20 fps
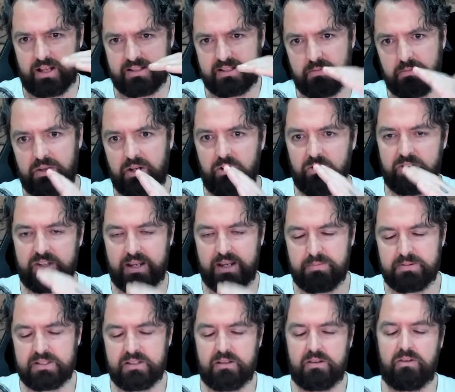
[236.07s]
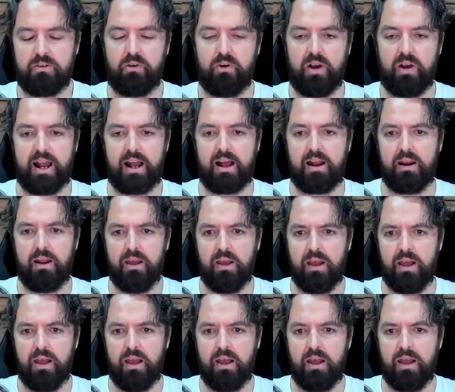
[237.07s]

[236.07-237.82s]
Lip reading: had some little dips throughout.